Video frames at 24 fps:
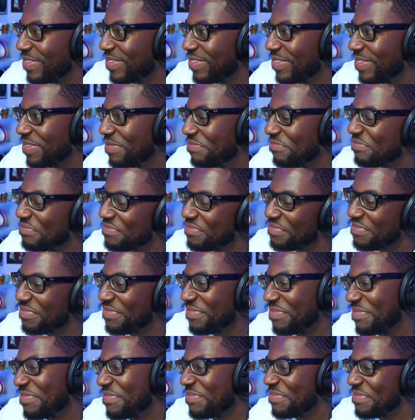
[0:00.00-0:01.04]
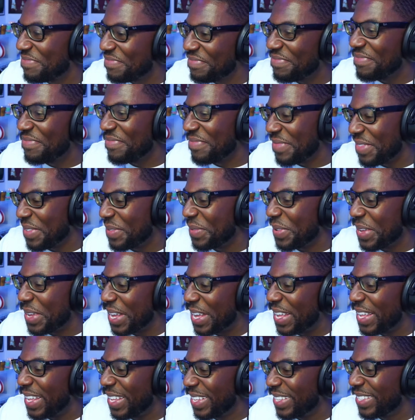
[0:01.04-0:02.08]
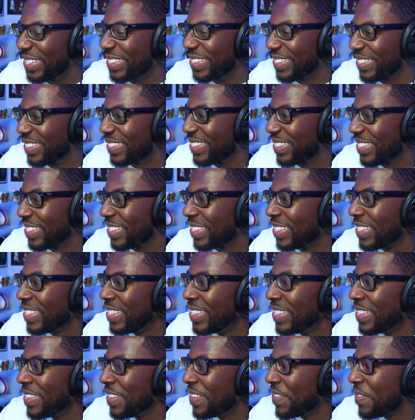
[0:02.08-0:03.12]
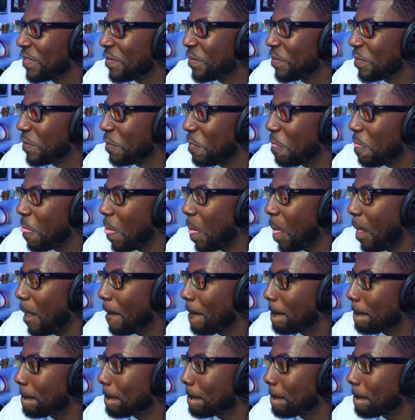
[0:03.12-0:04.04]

Flag. Okay. Awesome. Hey. Flying, kangaroo, and